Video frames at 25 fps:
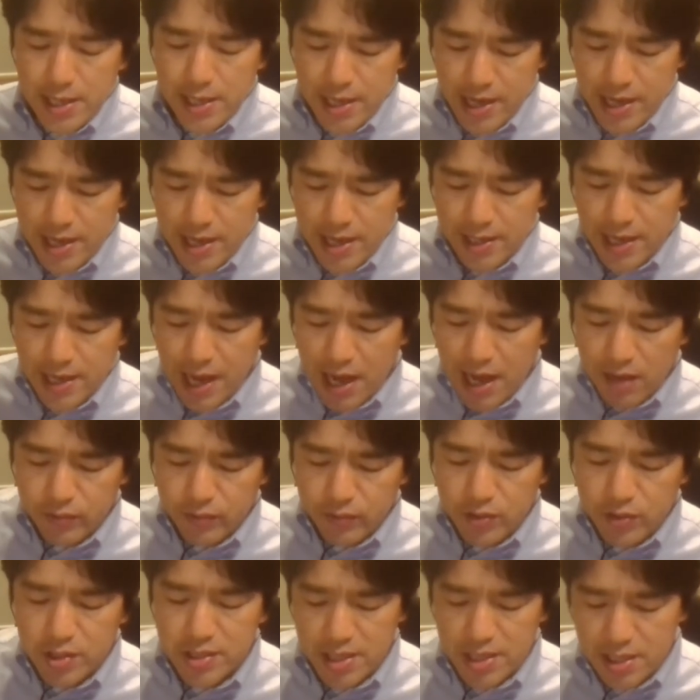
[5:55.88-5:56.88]
And
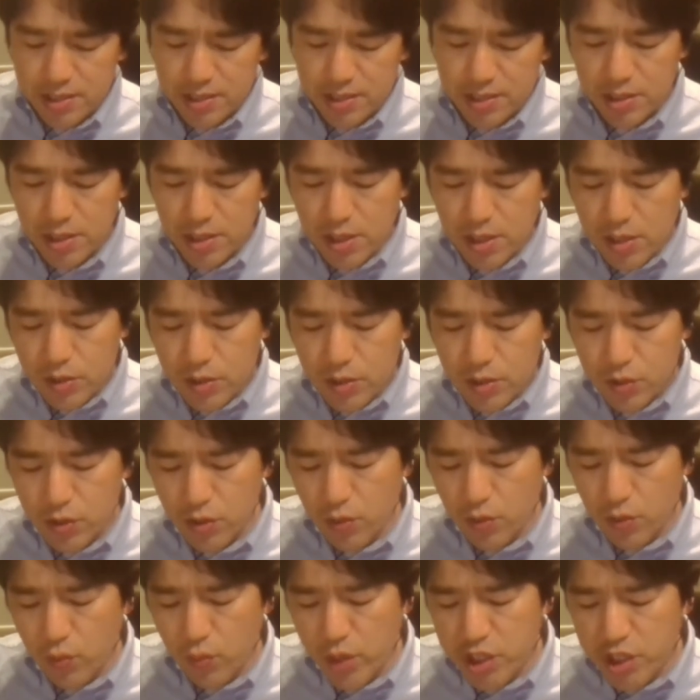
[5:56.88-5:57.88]
after that,
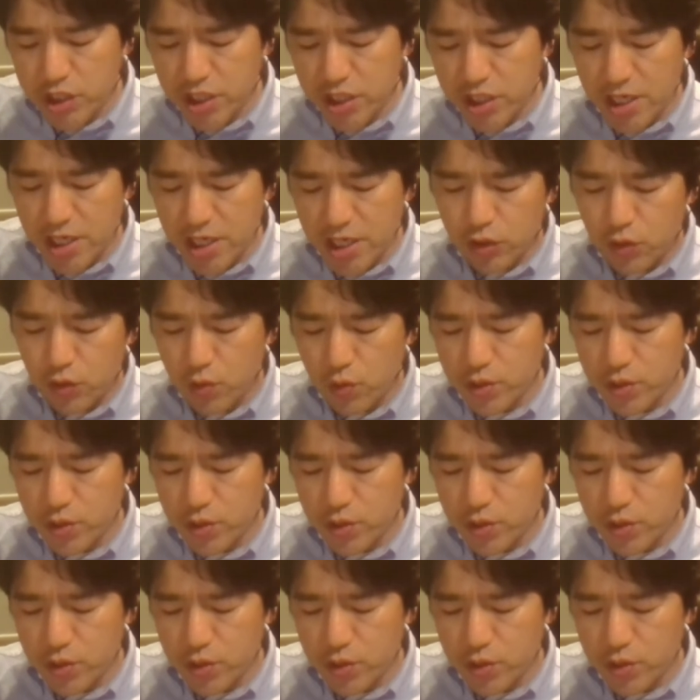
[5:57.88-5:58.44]
so we changed